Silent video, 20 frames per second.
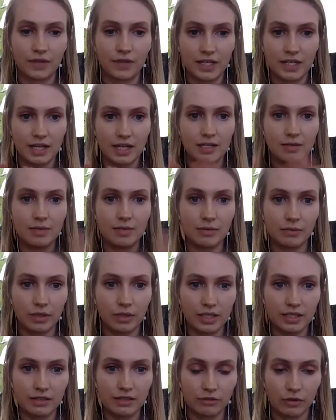They tend to be
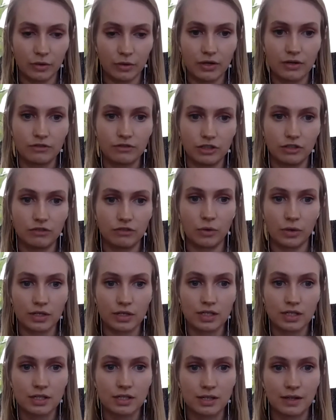really
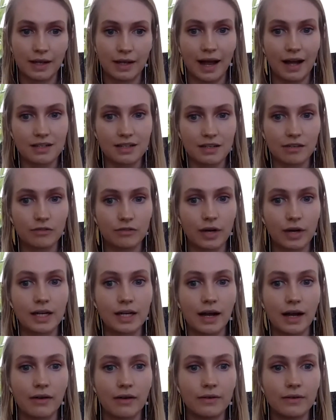divorced as of right now.